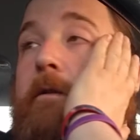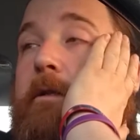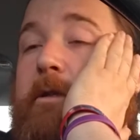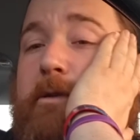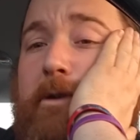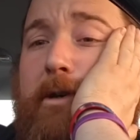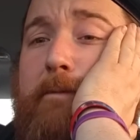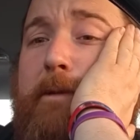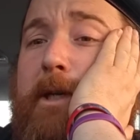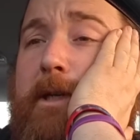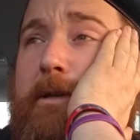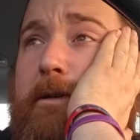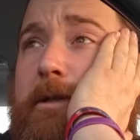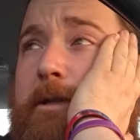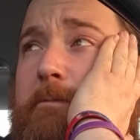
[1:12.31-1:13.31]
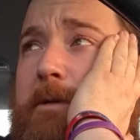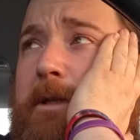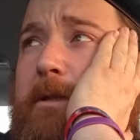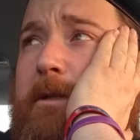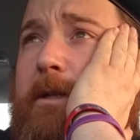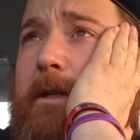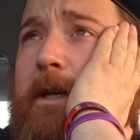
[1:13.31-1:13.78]
the straw man
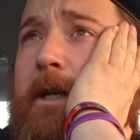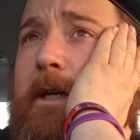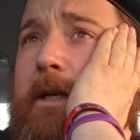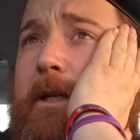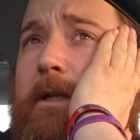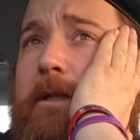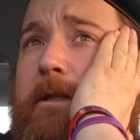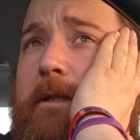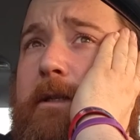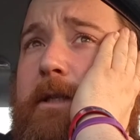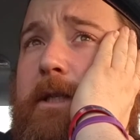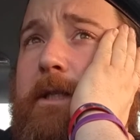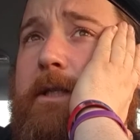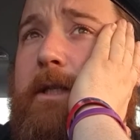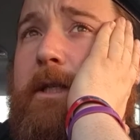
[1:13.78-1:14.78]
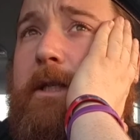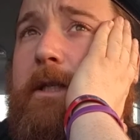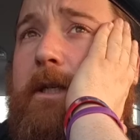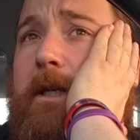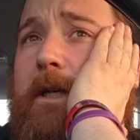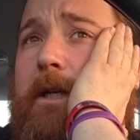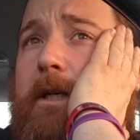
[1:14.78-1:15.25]
argument and
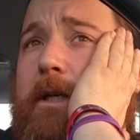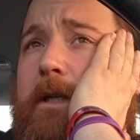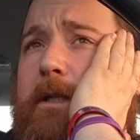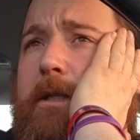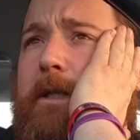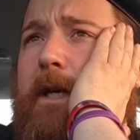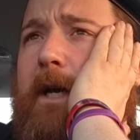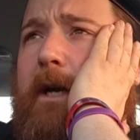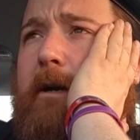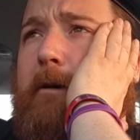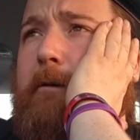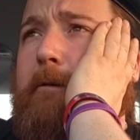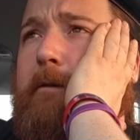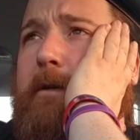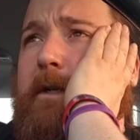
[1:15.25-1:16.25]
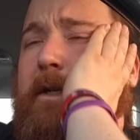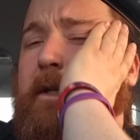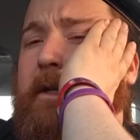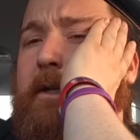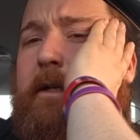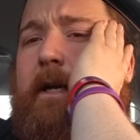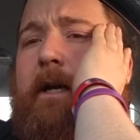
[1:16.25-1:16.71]
DC and how
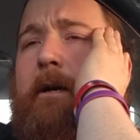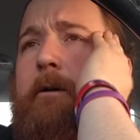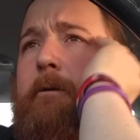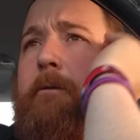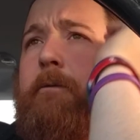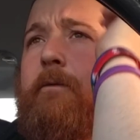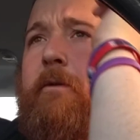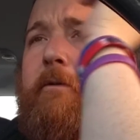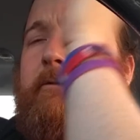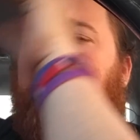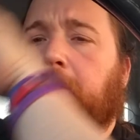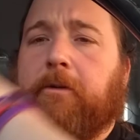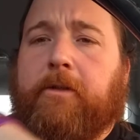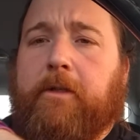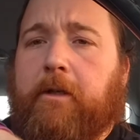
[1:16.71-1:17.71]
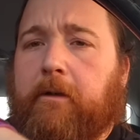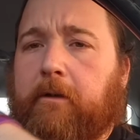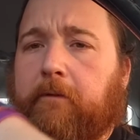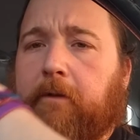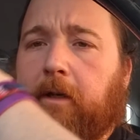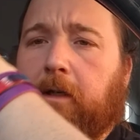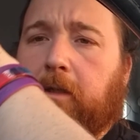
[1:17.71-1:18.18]
the false
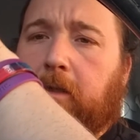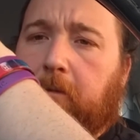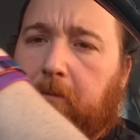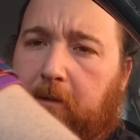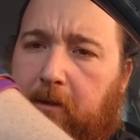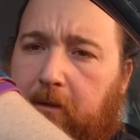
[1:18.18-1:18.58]
narrative concept and the